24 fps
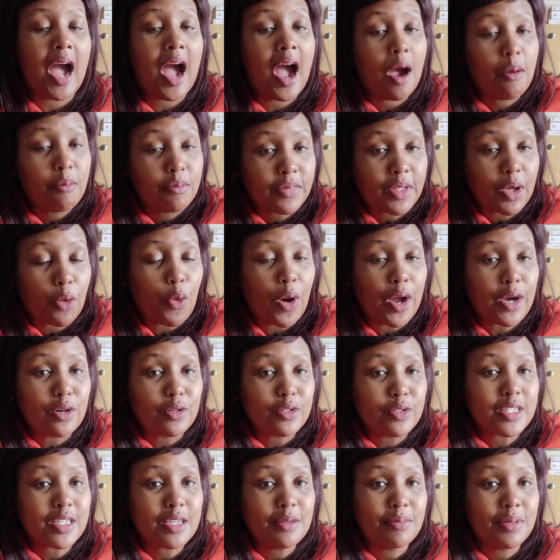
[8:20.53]
I'm the one
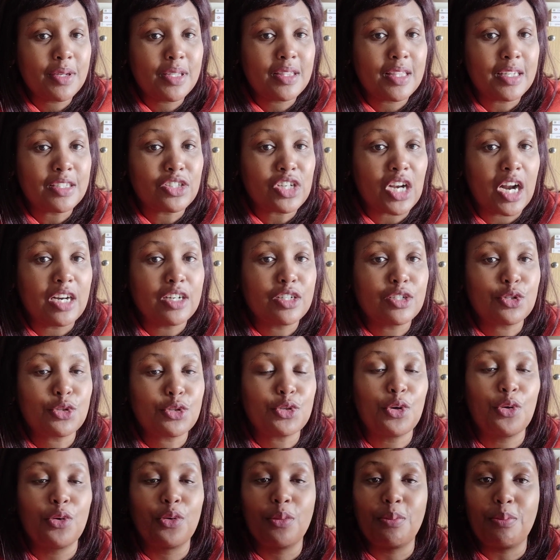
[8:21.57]
who's keeping the child,
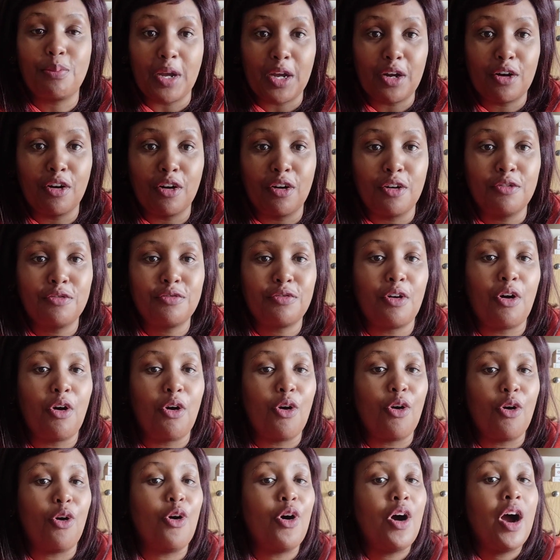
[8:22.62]
so back off,
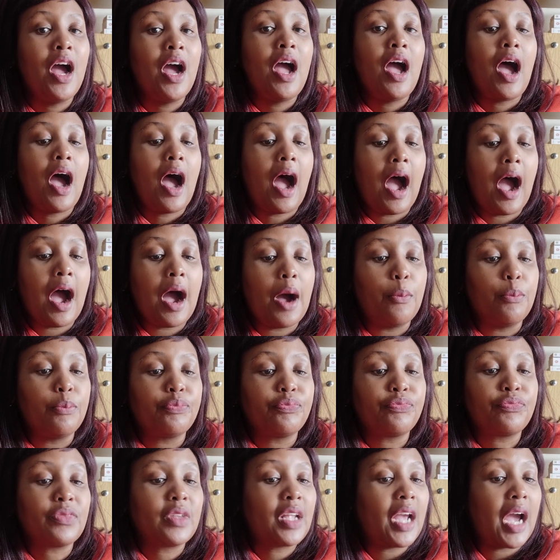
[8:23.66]
or
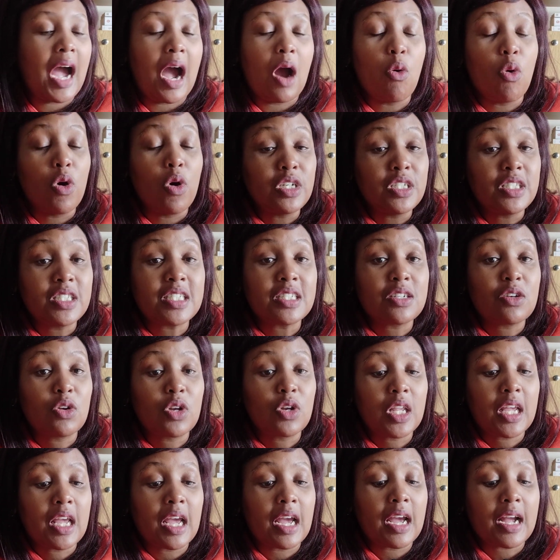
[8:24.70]
I won't
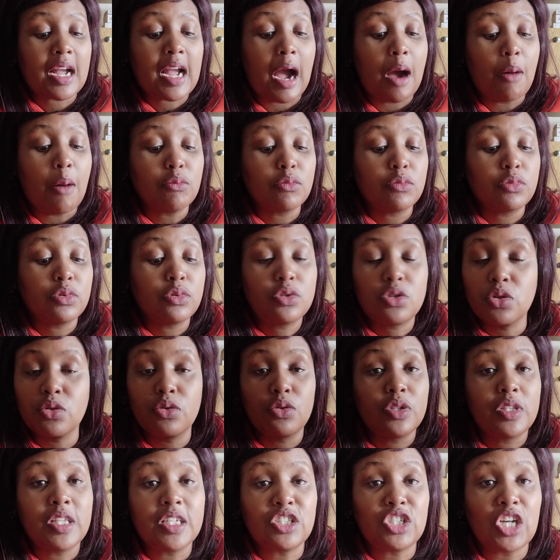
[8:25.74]
come
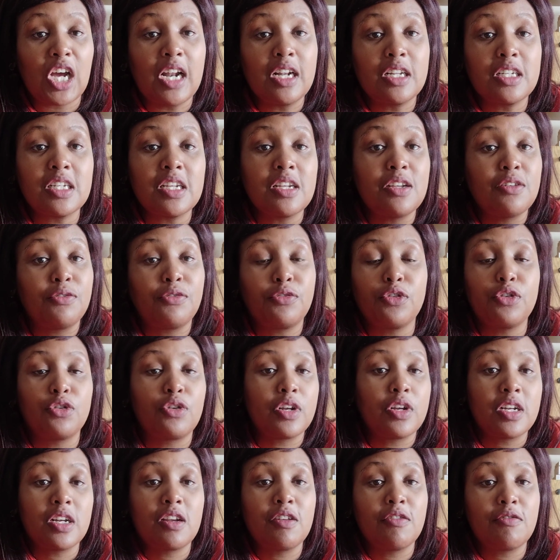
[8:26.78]
to the child if you
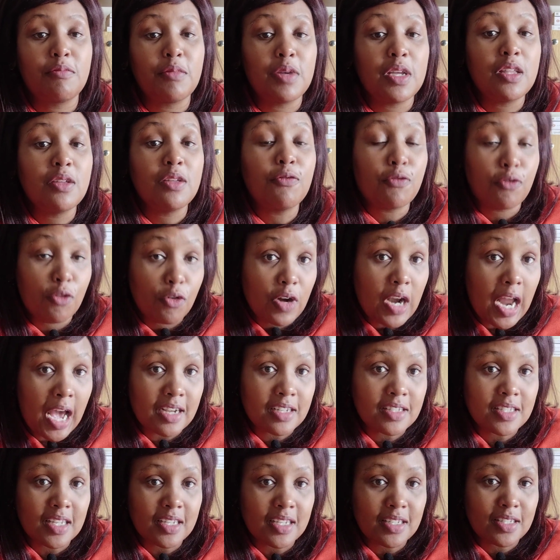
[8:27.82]
don't give me full
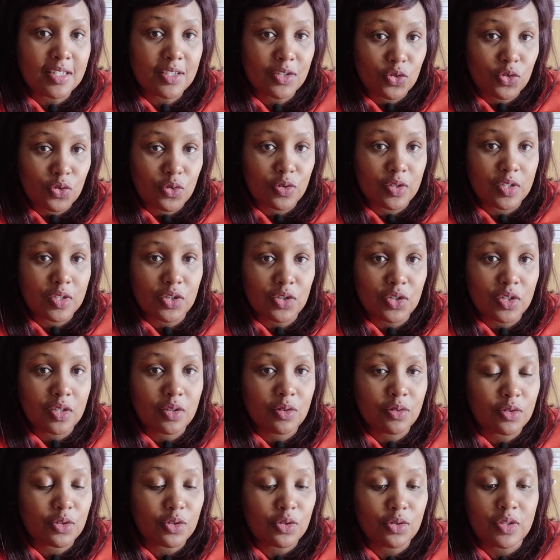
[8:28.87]
access to
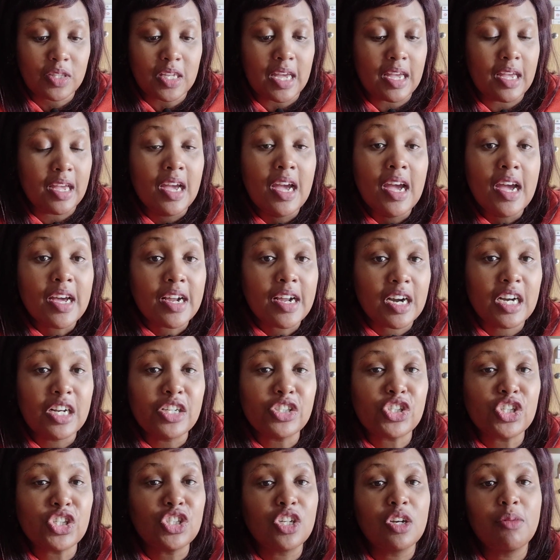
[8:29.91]
the
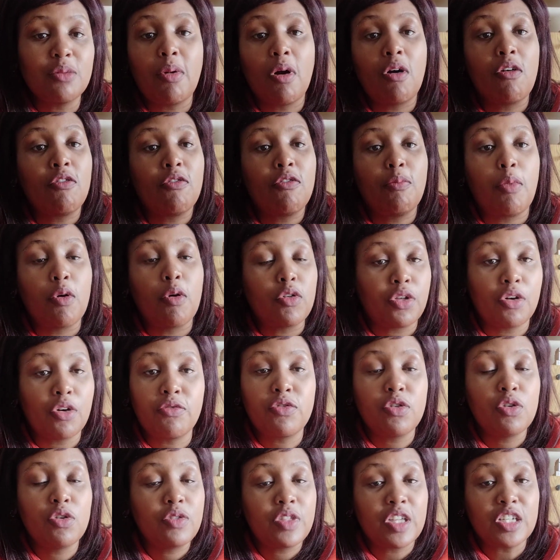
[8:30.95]
relationship of both
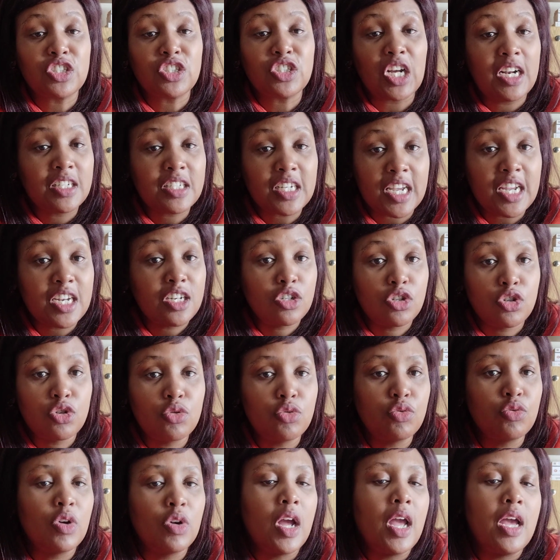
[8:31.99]
of you, the child and
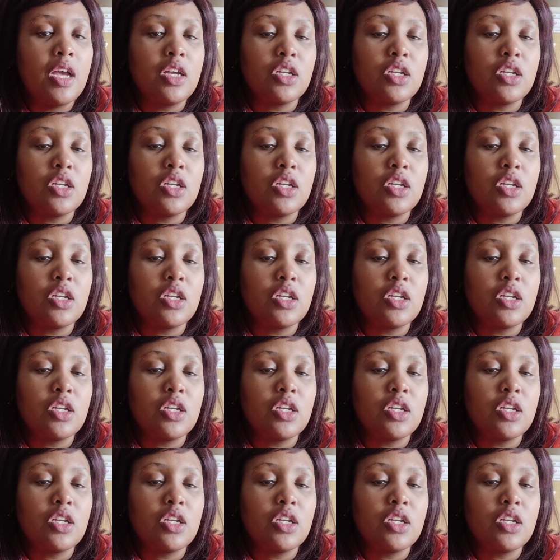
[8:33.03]
you.